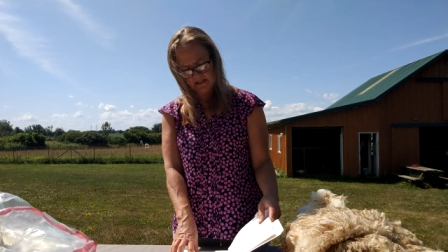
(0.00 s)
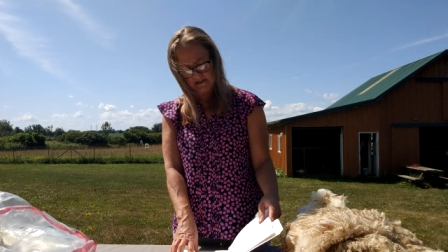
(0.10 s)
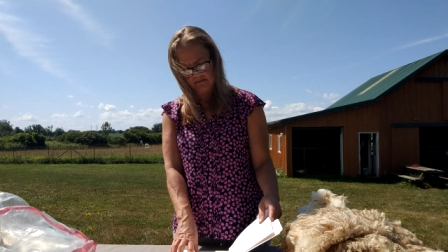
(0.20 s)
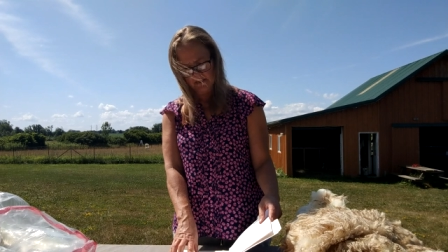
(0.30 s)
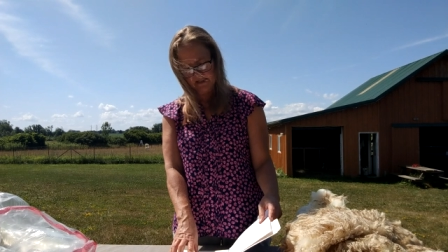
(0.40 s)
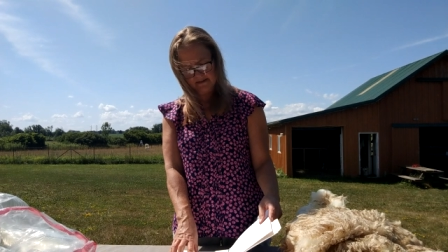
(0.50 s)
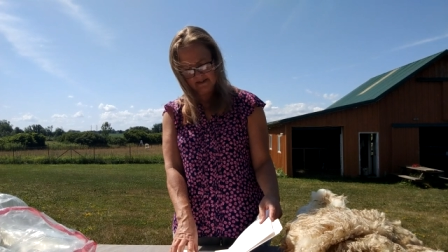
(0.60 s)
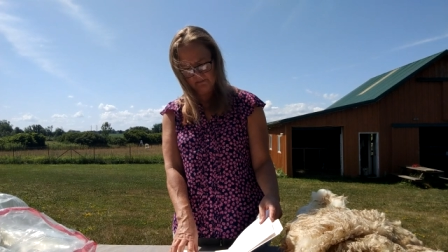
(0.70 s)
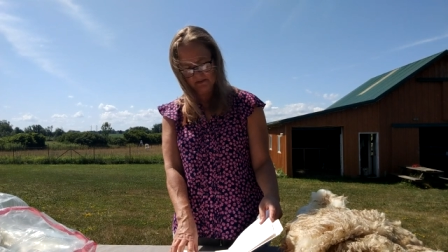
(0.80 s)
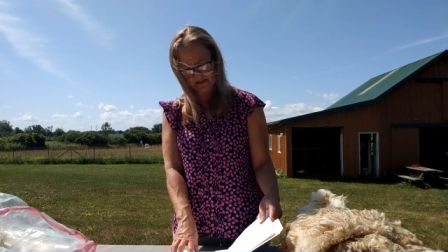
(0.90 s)
Um, nice
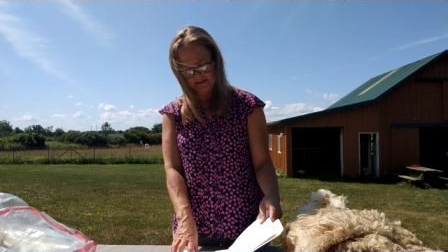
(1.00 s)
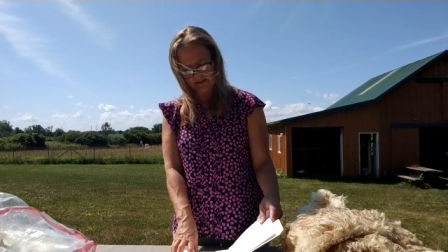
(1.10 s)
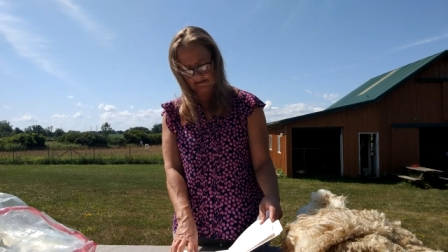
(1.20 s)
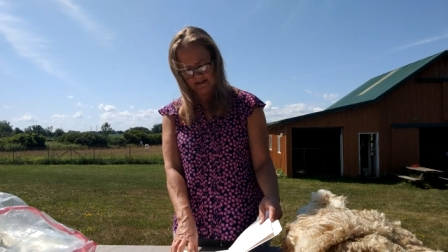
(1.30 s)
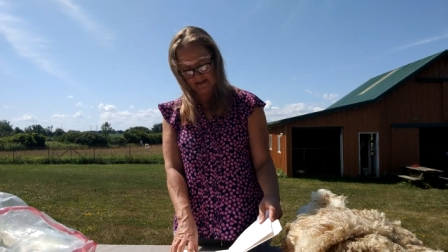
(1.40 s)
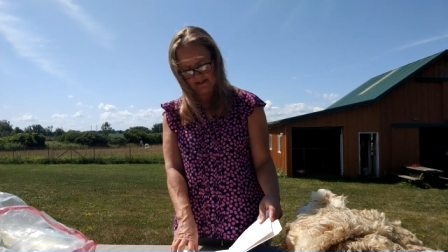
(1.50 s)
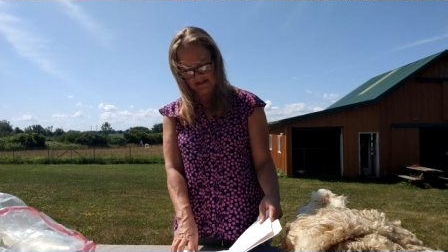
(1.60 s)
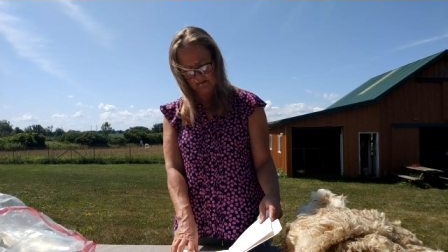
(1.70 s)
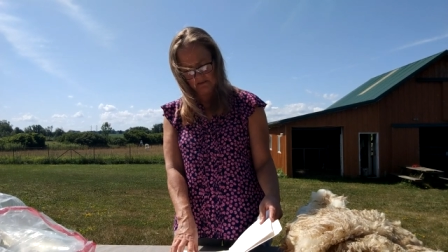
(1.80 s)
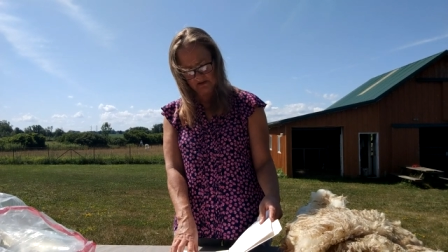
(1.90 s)
staple length, got an
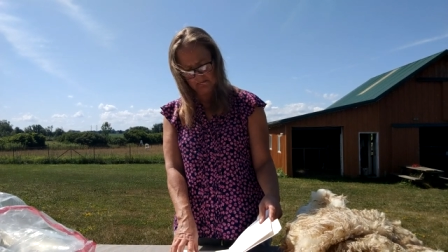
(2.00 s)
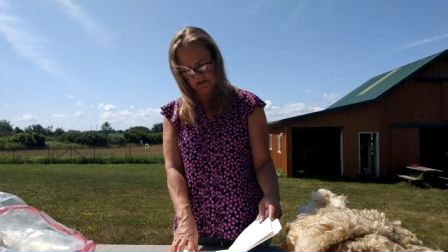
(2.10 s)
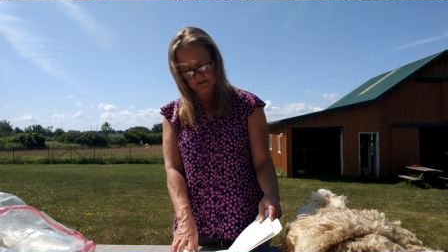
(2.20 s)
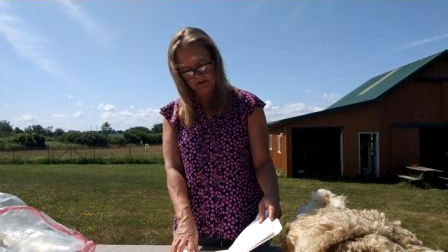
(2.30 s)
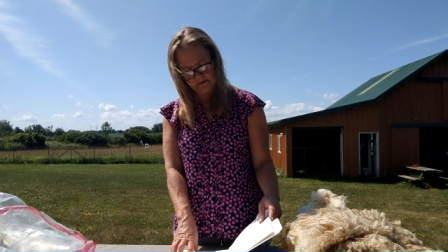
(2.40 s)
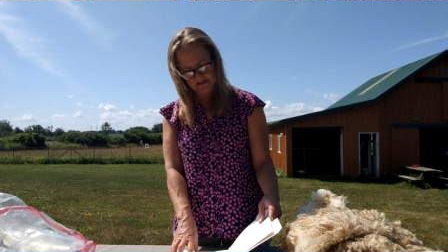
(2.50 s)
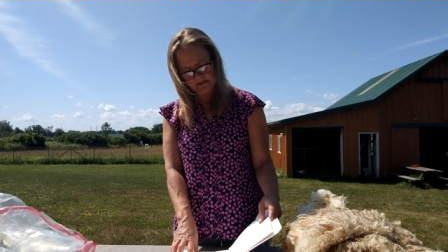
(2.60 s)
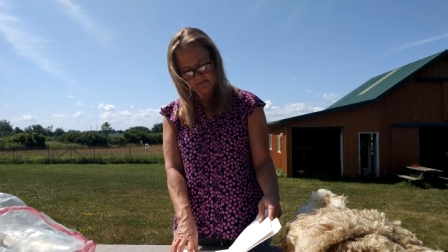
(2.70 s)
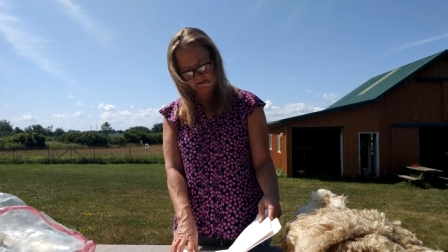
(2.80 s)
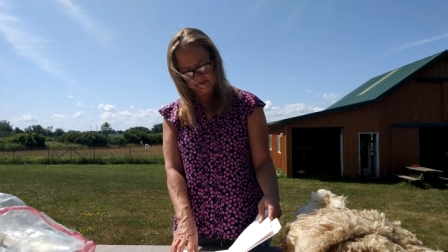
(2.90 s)
80 millimeter
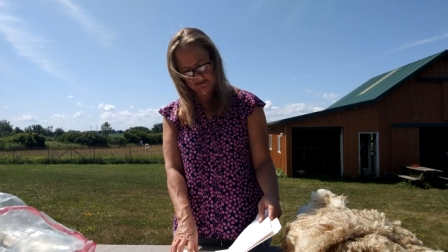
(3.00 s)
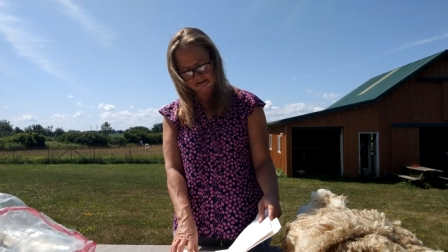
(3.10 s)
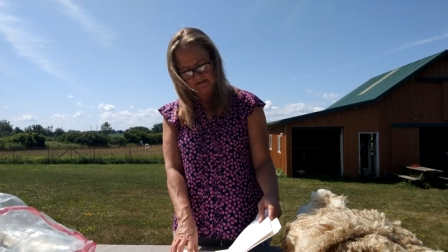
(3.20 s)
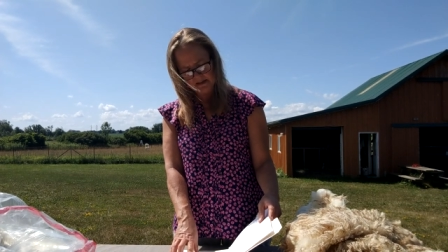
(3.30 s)
staple length,